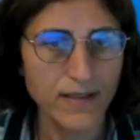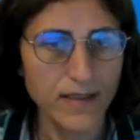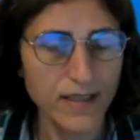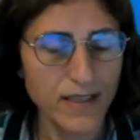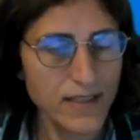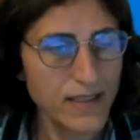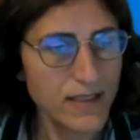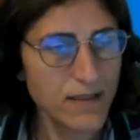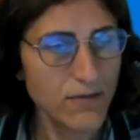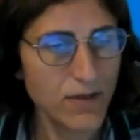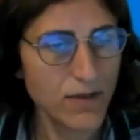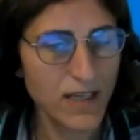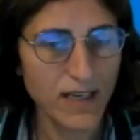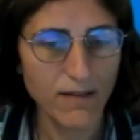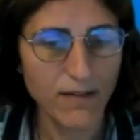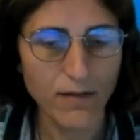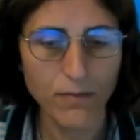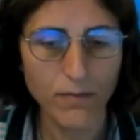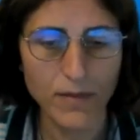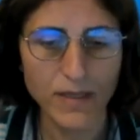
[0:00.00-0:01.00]
national
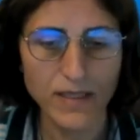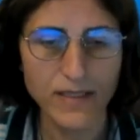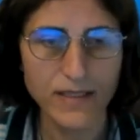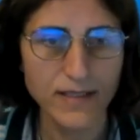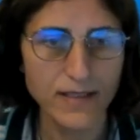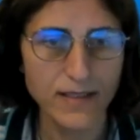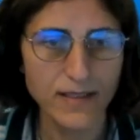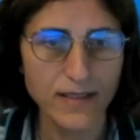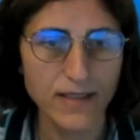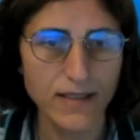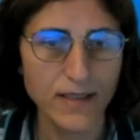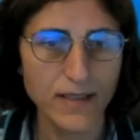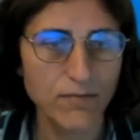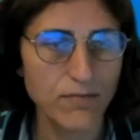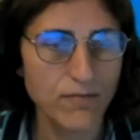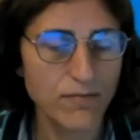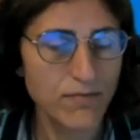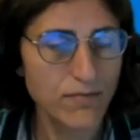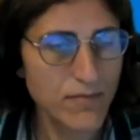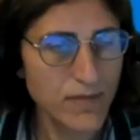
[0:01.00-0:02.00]
governments
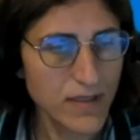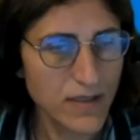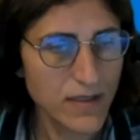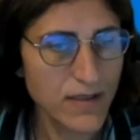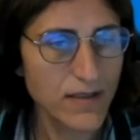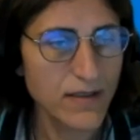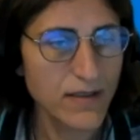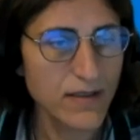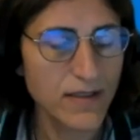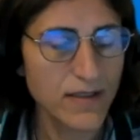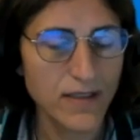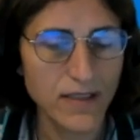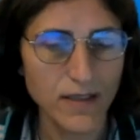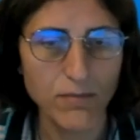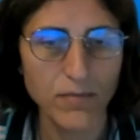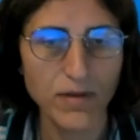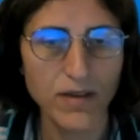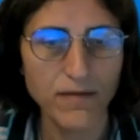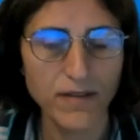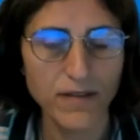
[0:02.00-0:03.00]
um, in a
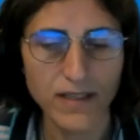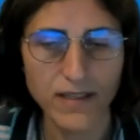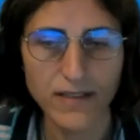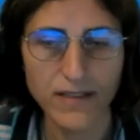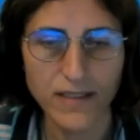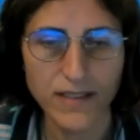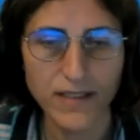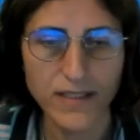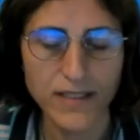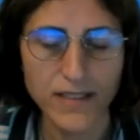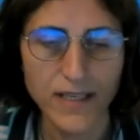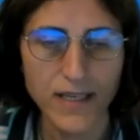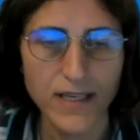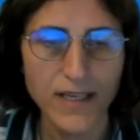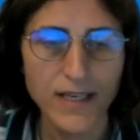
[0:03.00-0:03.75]
number of countries.